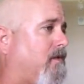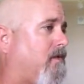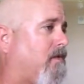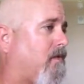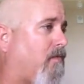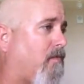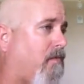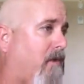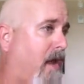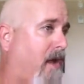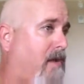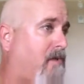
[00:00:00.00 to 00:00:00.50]

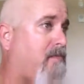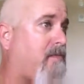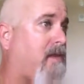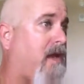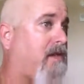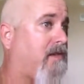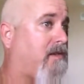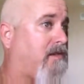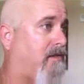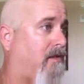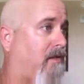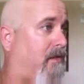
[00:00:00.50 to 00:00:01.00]
surround
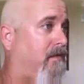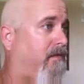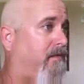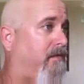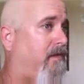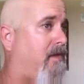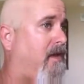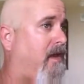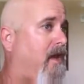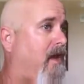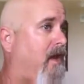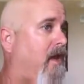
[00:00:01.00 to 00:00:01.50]

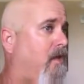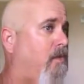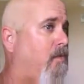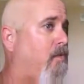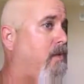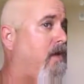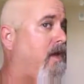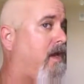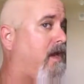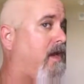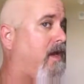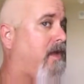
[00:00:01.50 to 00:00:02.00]
myself
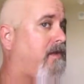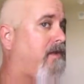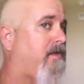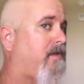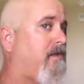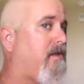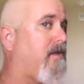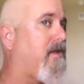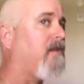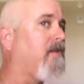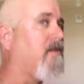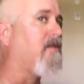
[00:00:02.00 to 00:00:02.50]

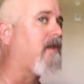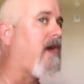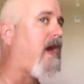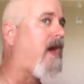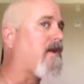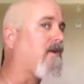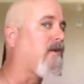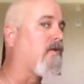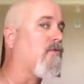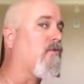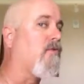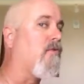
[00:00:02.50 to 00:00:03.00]
with a
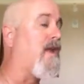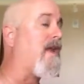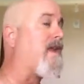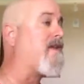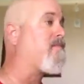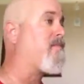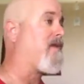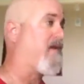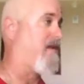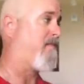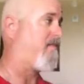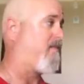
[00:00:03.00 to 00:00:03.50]
lot of
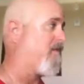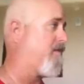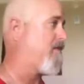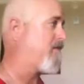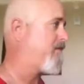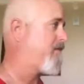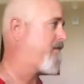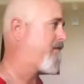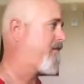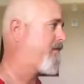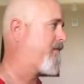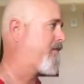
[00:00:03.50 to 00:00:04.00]
great people
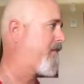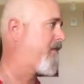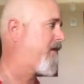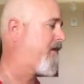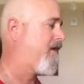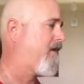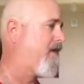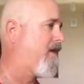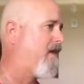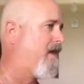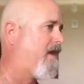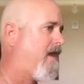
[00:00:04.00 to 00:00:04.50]

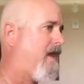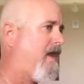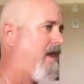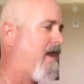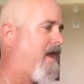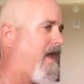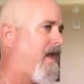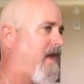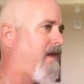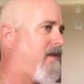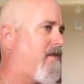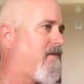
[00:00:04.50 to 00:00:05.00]

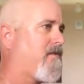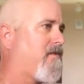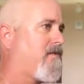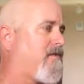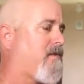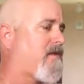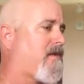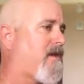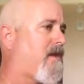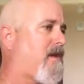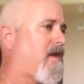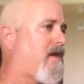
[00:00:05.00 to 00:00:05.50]

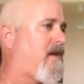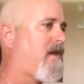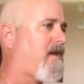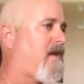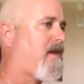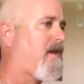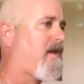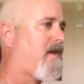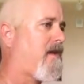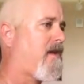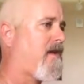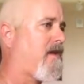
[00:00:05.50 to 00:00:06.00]
and
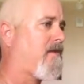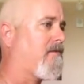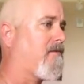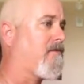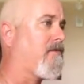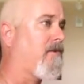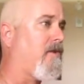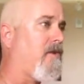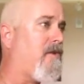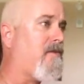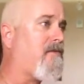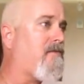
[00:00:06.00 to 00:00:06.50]

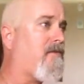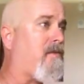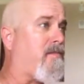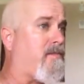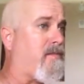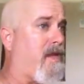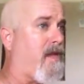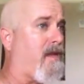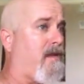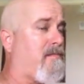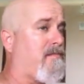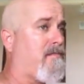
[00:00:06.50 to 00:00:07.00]
learn from
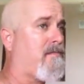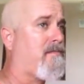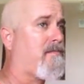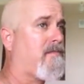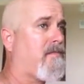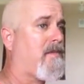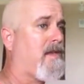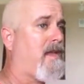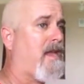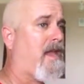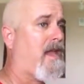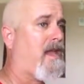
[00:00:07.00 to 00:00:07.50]
them.
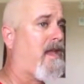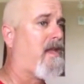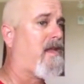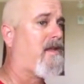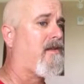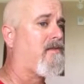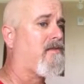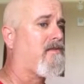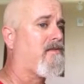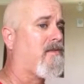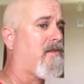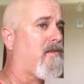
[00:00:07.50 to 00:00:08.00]

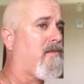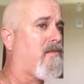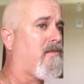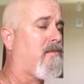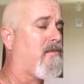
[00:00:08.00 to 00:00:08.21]
And